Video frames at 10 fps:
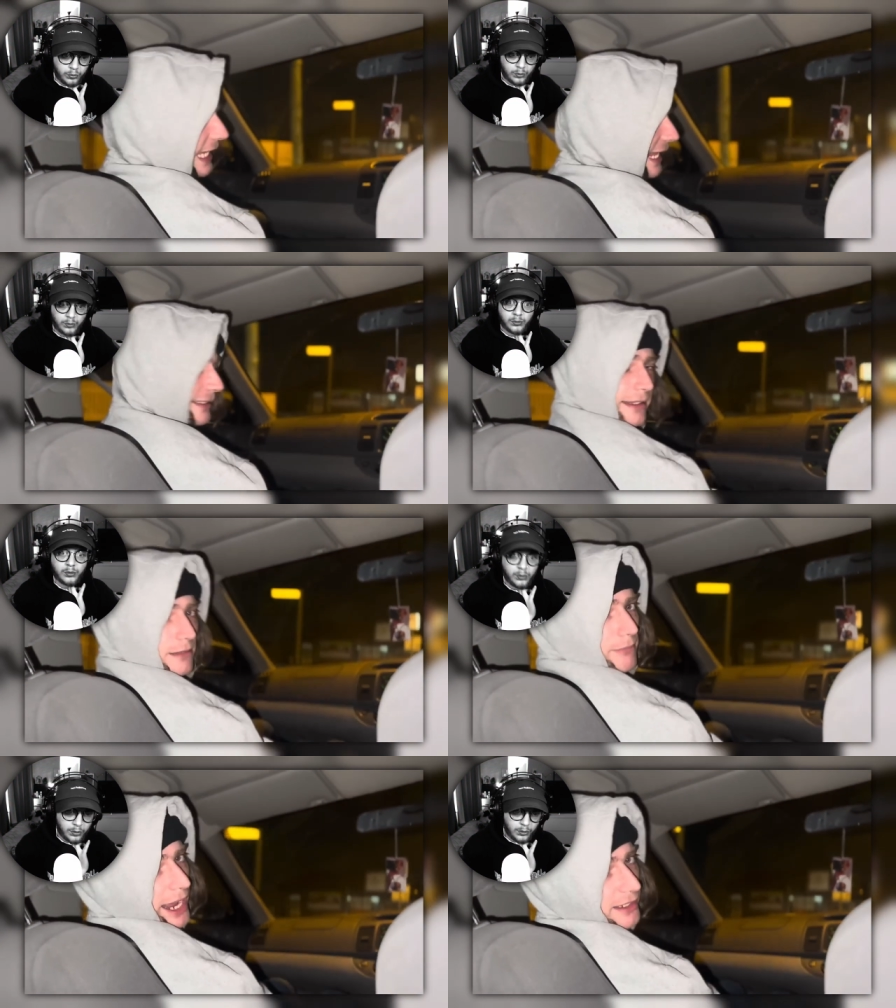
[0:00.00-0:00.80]
we'll reach the
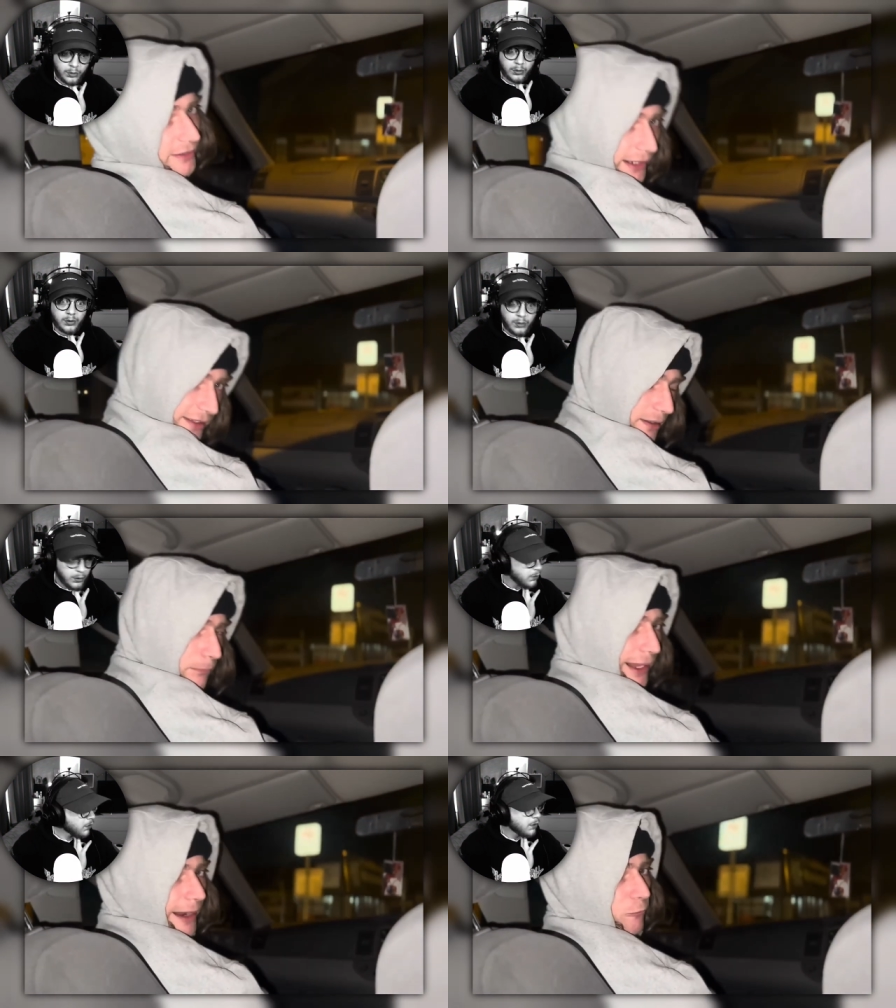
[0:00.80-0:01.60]
end of the
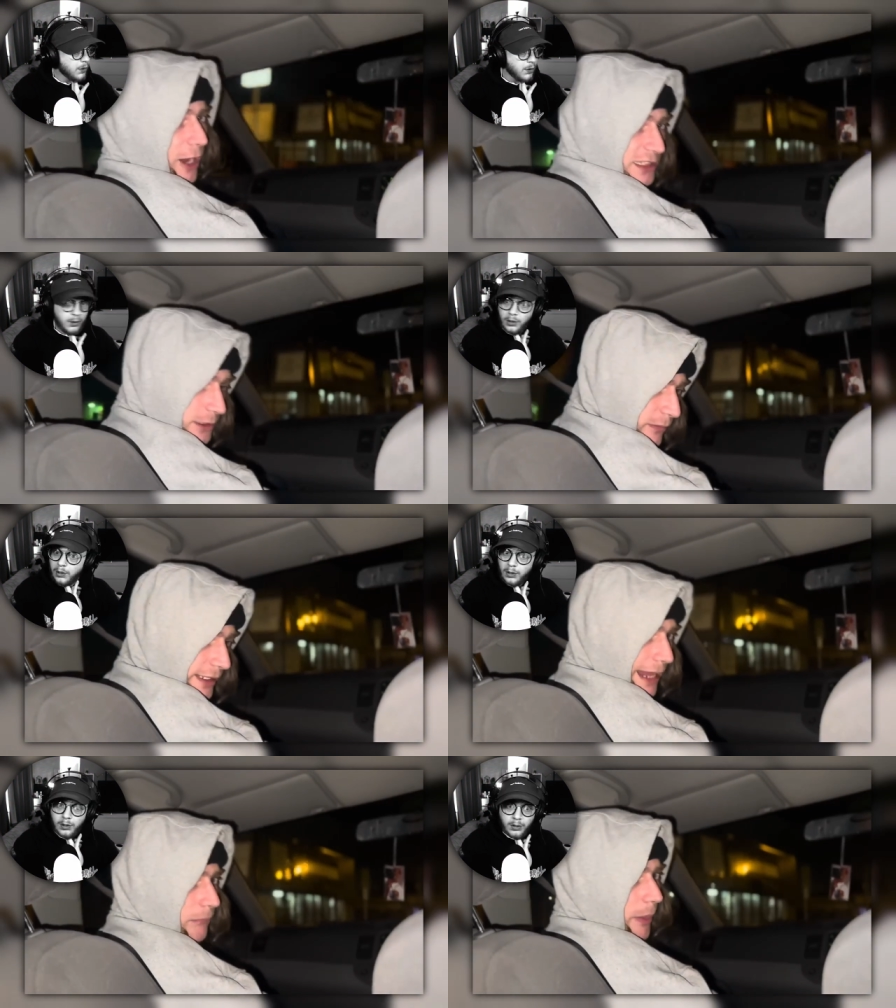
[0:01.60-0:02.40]
maze I guess I'm playing
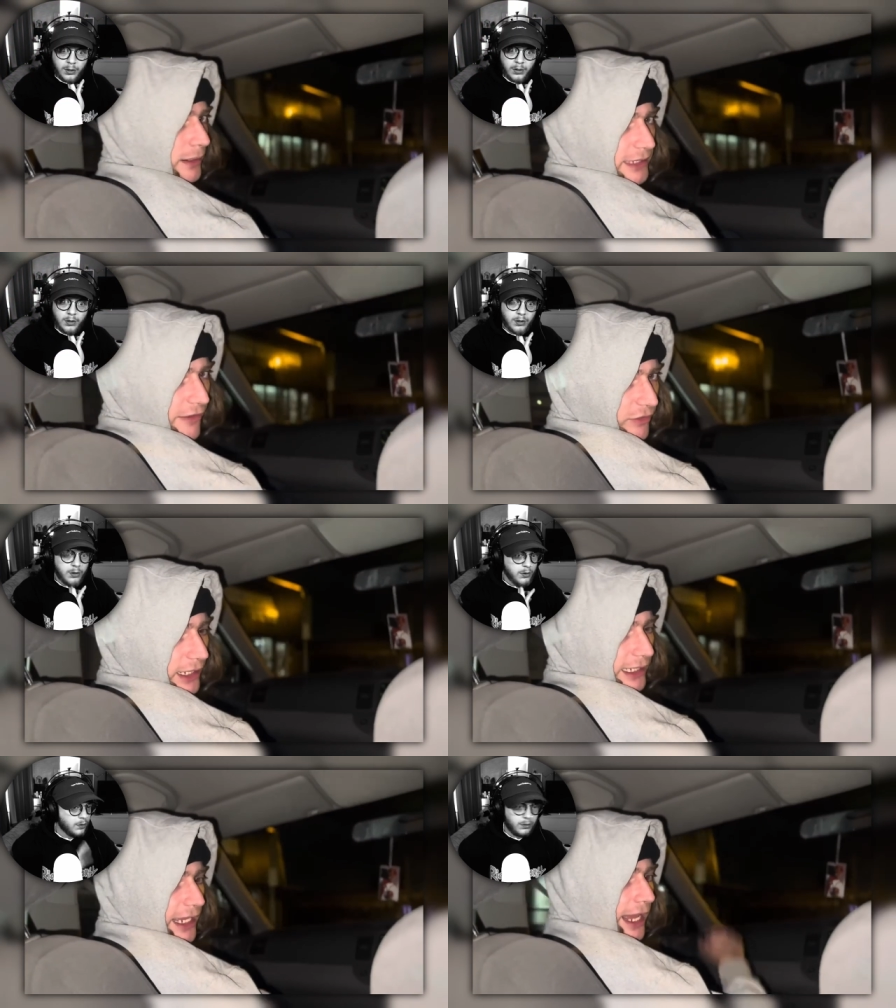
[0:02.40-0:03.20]
Russian roulette with
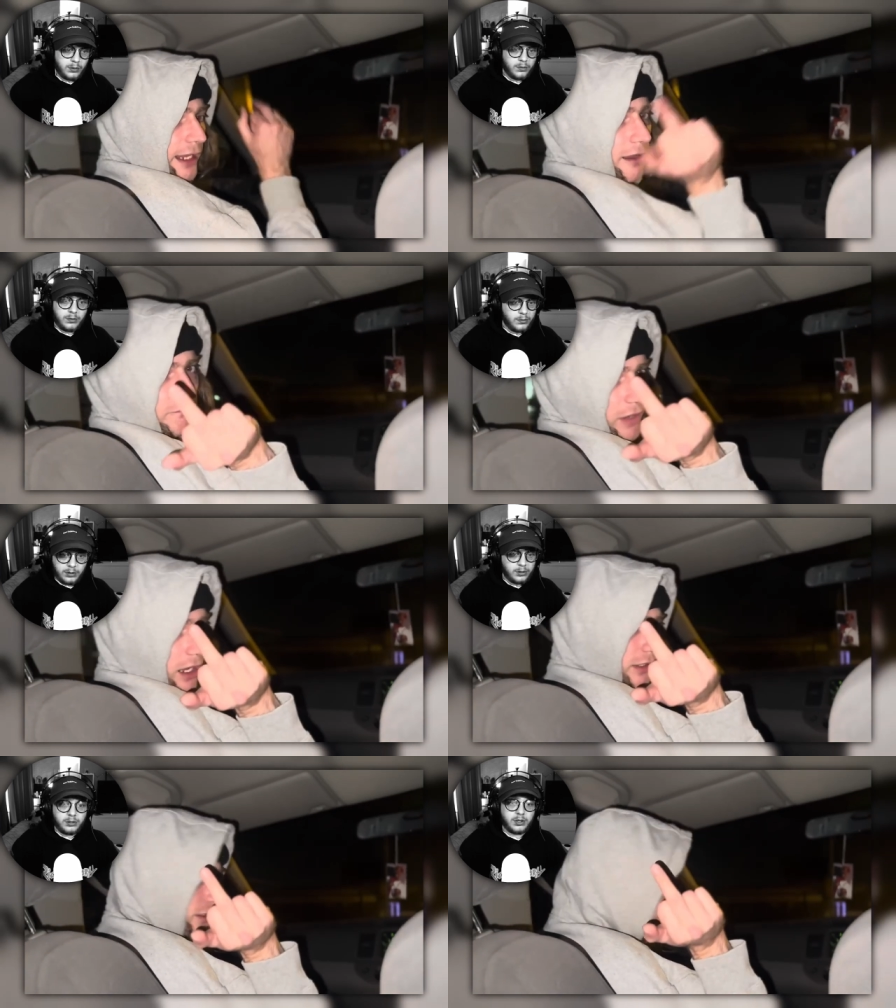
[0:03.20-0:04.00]
the devil
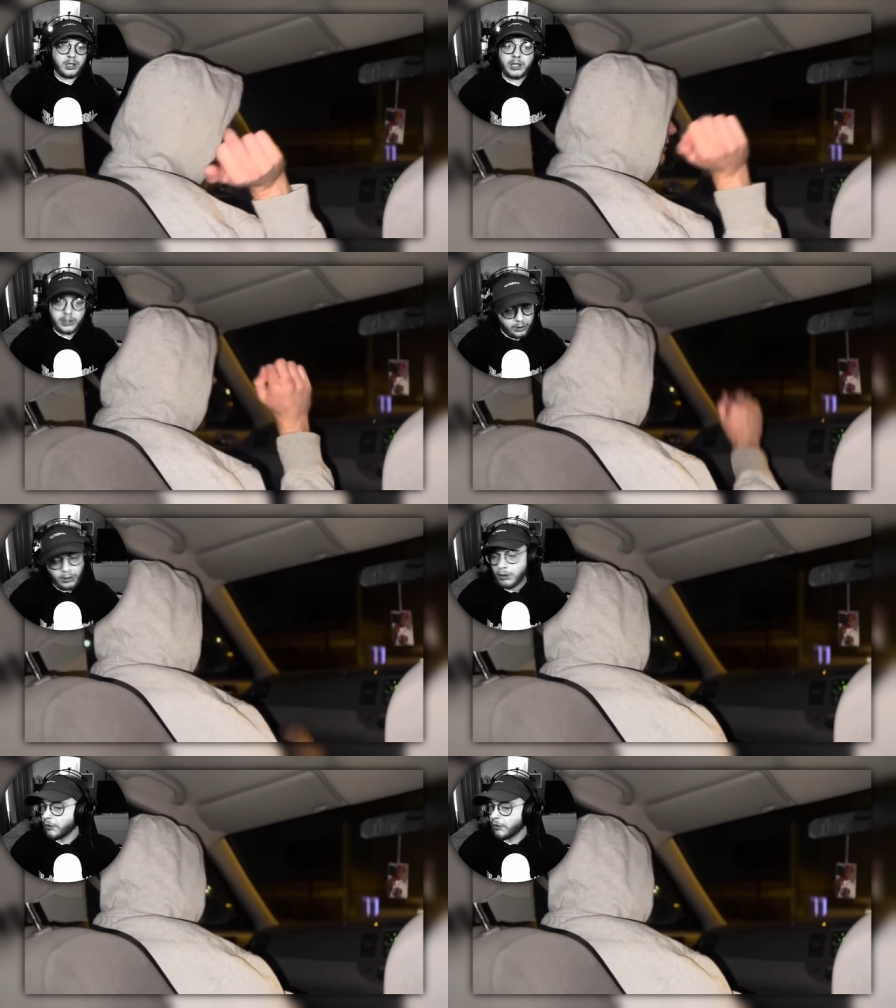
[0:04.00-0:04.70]
again Fuck hey,